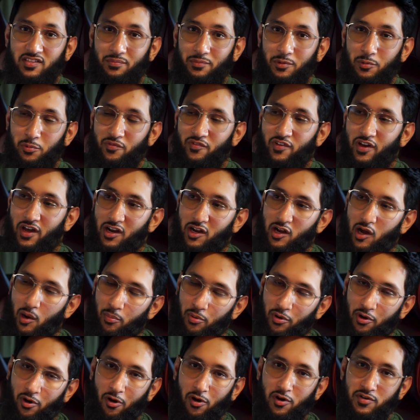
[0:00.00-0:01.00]
I mean, we've got a
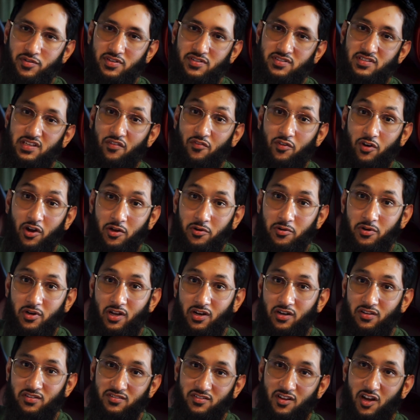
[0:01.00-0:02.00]
couple cars at 700
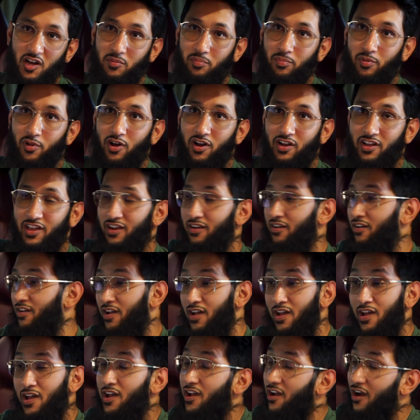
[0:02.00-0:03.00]
on the stock block, and
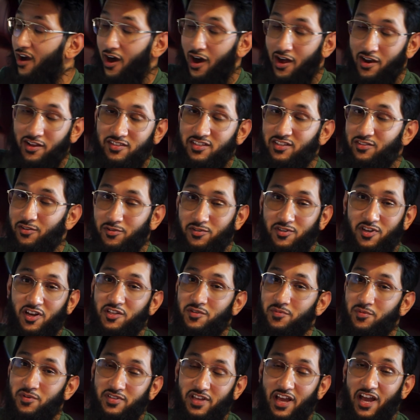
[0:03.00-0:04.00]
honestly, those
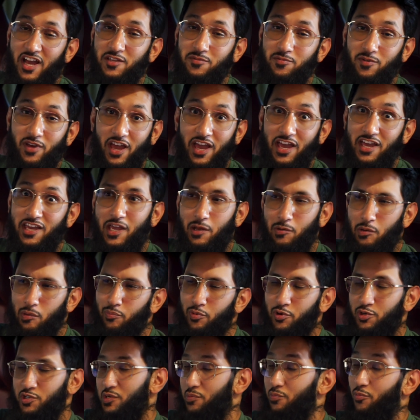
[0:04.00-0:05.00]
customers ask me, hey, can we
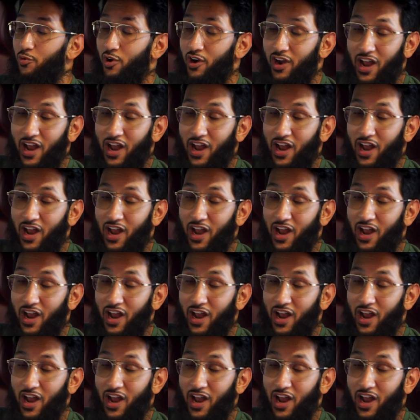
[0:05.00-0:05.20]
push it more?